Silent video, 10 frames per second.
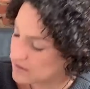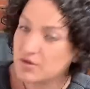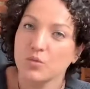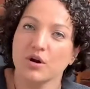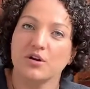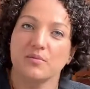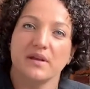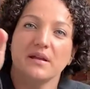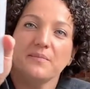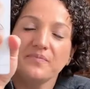the worker
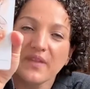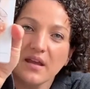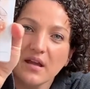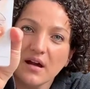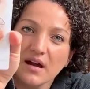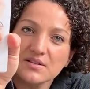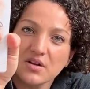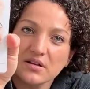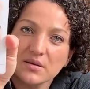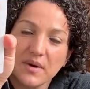bee. I saw
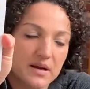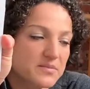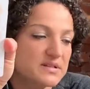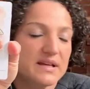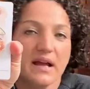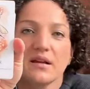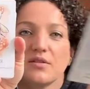it at the bottom of the deck.